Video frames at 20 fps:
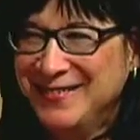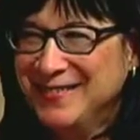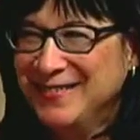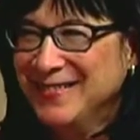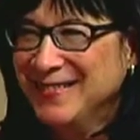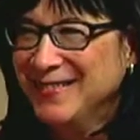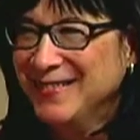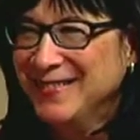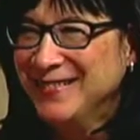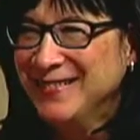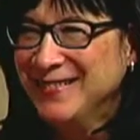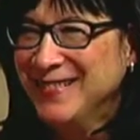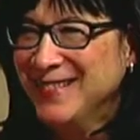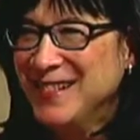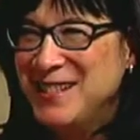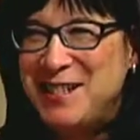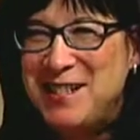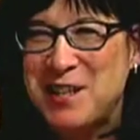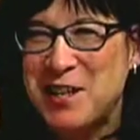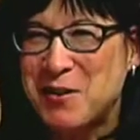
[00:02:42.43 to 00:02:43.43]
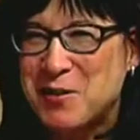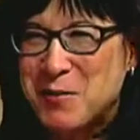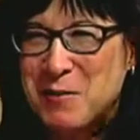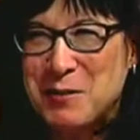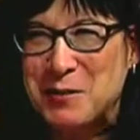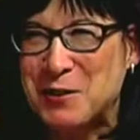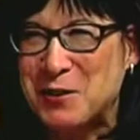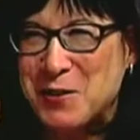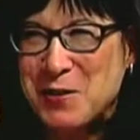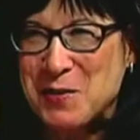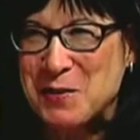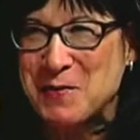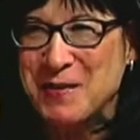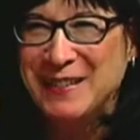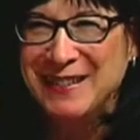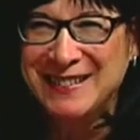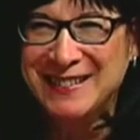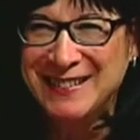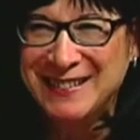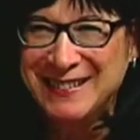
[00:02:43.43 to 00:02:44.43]
which Terrible you, term.
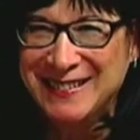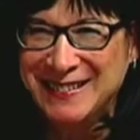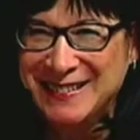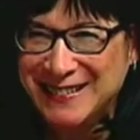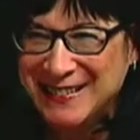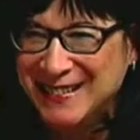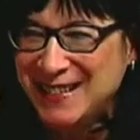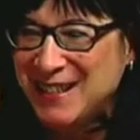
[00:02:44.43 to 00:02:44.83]
You don't like that